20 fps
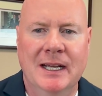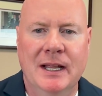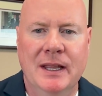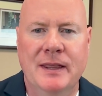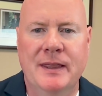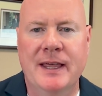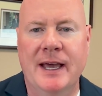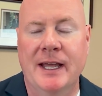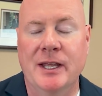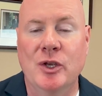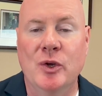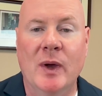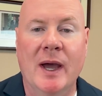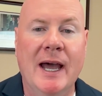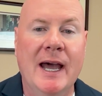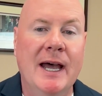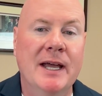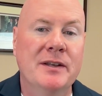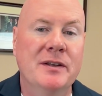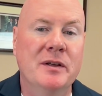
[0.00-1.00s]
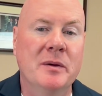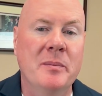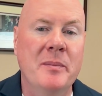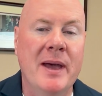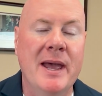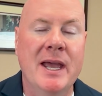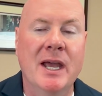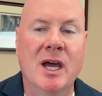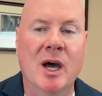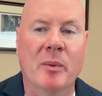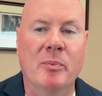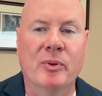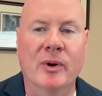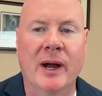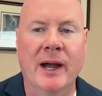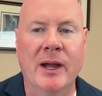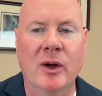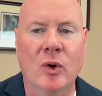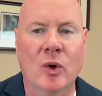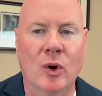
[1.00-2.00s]
that you had to make a
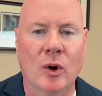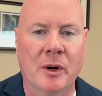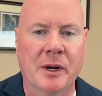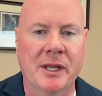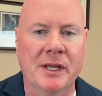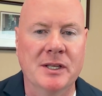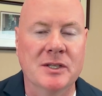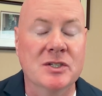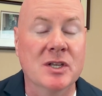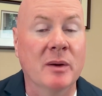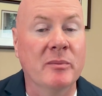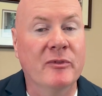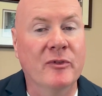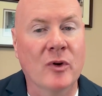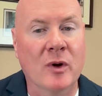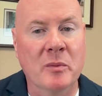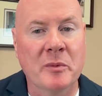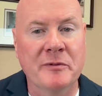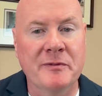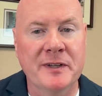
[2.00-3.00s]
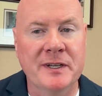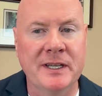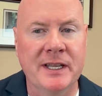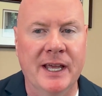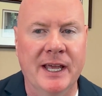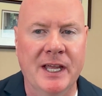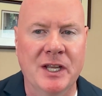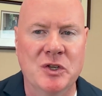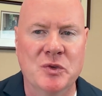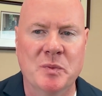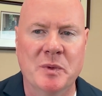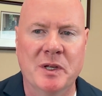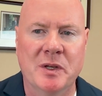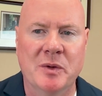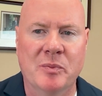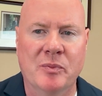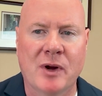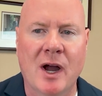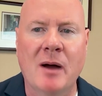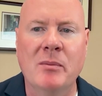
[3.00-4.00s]
priority some form of
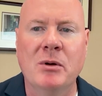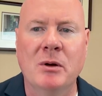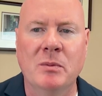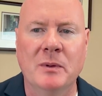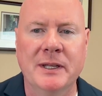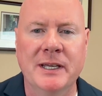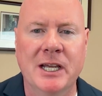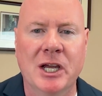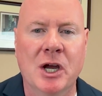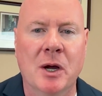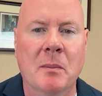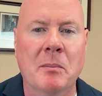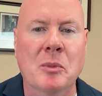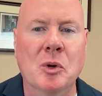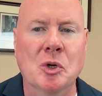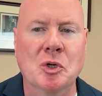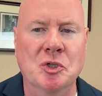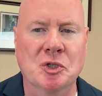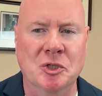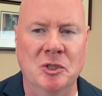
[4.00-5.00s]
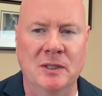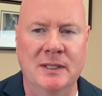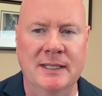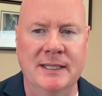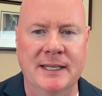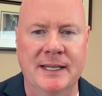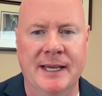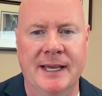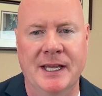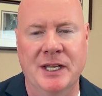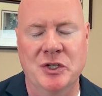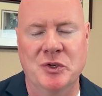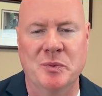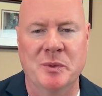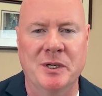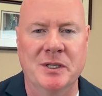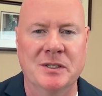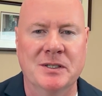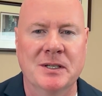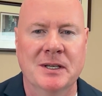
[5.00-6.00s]
engagement, probably commercial
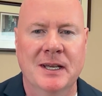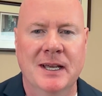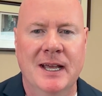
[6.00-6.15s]
engagement,